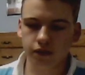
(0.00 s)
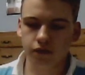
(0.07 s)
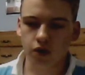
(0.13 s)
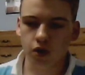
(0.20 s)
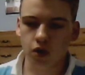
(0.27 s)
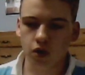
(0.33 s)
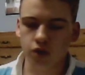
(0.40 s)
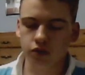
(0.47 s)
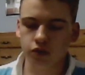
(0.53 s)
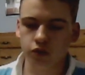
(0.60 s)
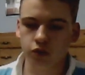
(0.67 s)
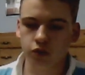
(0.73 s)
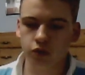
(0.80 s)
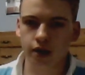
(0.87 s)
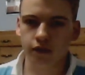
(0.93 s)
If not,
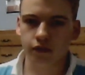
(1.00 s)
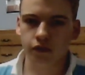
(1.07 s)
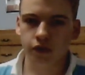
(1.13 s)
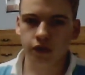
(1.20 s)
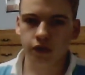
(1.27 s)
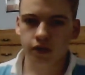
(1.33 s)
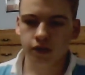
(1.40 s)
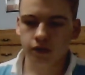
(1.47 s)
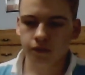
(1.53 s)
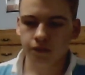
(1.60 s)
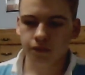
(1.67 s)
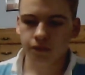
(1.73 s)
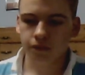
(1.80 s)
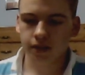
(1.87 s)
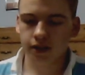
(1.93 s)
you have
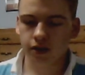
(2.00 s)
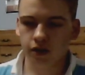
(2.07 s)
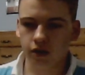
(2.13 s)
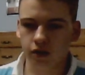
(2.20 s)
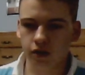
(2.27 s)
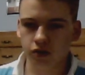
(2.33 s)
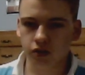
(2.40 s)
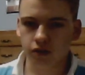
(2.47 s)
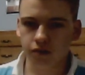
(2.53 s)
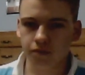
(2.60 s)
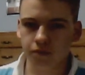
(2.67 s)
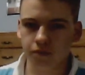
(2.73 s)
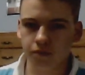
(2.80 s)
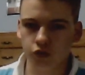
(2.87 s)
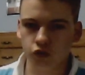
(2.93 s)
8 cards to
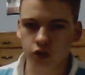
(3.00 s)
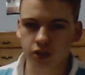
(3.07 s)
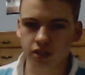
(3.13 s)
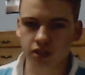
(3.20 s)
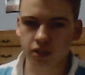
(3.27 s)
more draw